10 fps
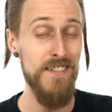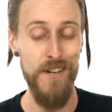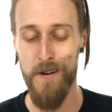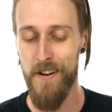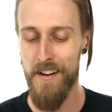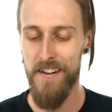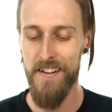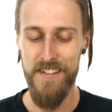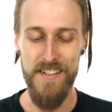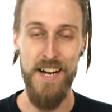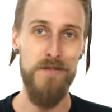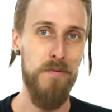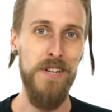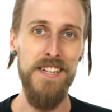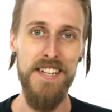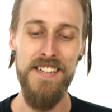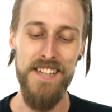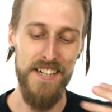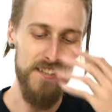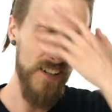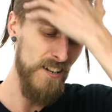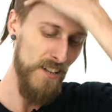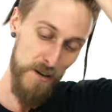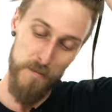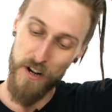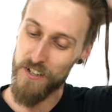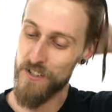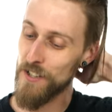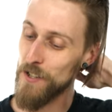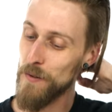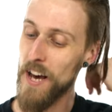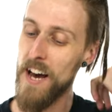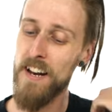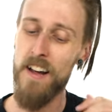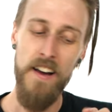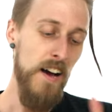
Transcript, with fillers: So that's pretty neat. Like not a lot of markers can do that.